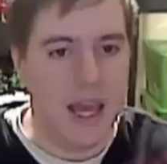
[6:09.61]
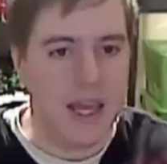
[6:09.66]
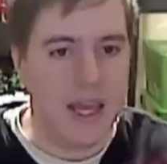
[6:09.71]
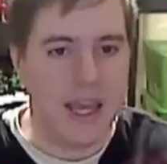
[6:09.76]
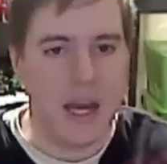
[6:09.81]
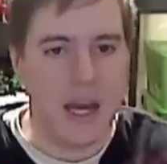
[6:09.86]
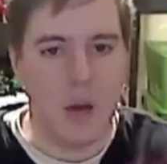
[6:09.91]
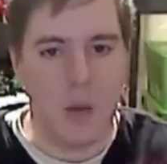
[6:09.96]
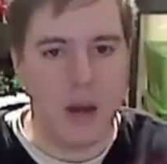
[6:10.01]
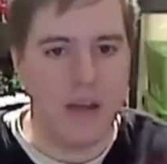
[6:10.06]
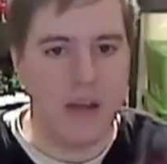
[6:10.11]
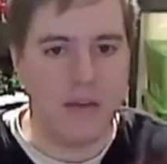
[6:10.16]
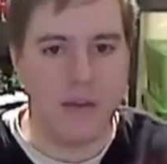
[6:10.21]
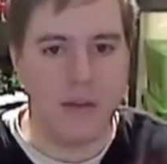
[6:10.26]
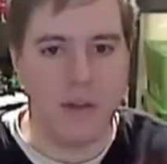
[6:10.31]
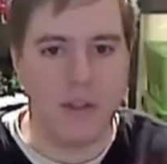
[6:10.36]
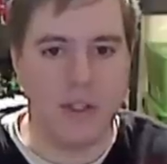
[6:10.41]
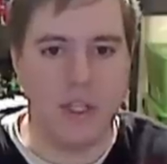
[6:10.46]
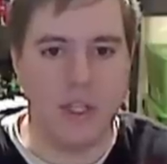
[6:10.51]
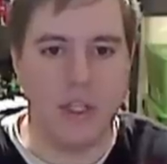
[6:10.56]
and get away
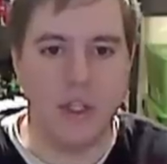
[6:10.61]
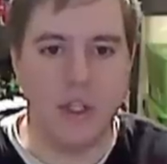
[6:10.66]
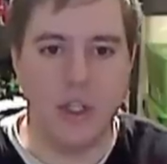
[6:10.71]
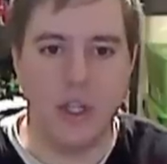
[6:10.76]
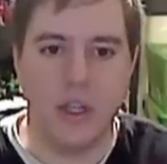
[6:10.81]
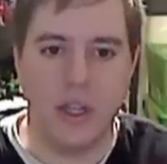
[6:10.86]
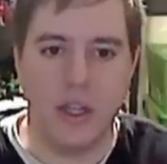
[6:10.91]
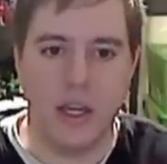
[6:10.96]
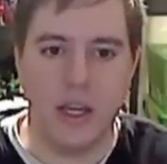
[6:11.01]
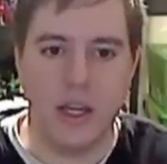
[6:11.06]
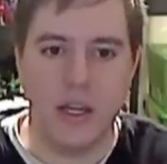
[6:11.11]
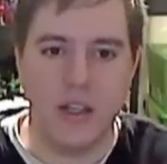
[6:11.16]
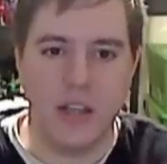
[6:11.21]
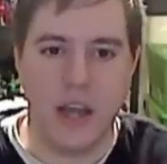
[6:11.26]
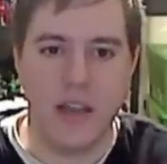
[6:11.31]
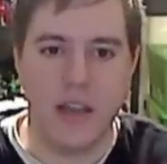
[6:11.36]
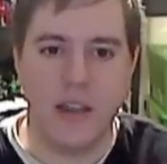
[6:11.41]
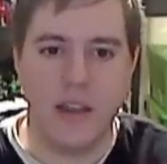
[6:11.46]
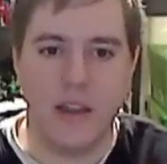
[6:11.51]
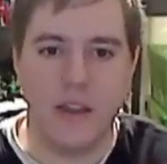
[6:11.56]
from the CG thing, because
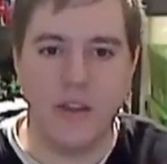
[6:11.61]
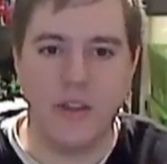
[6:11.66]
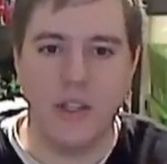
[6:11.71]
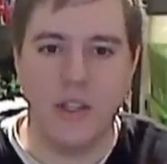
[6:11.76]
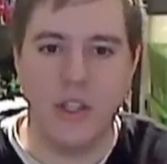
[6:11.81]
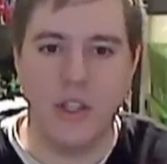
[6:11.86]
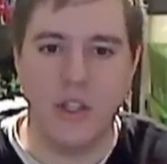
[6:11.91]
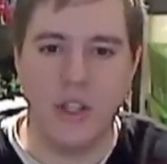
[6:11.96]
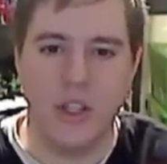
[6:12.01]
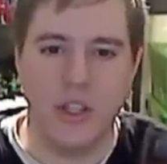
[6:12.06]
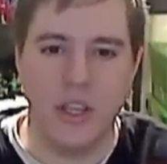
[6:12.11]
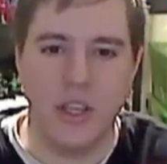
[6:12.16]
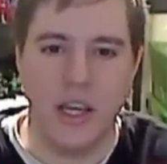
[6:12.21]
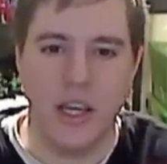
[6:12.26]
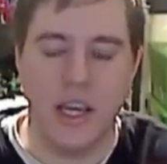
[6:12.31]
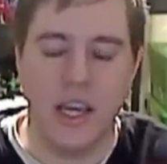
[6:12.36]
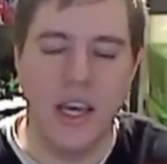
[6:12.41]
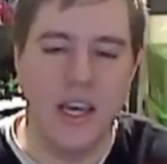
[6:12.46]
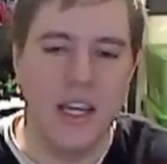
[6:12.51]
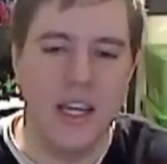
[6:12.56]
I think the CG
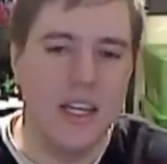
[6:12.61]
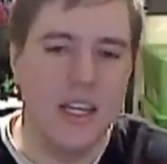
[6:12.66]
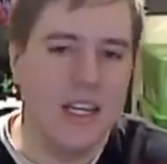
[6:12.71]
thing,